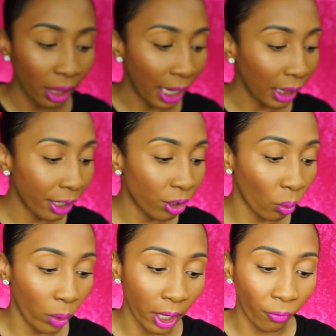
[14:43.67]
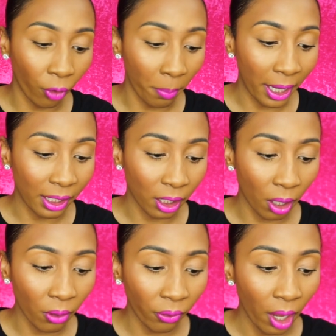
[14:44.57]
that I like to wear for
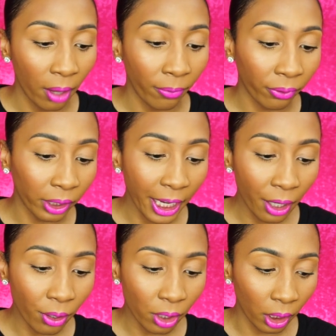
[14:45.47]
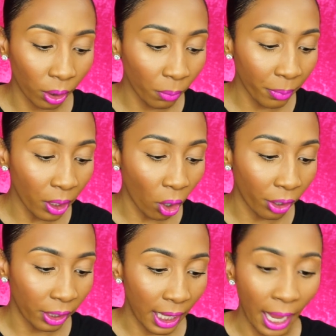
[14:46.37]
myself flares a little bit
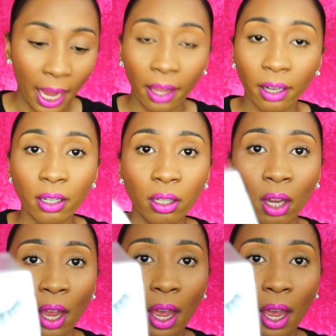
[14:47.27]
on the end.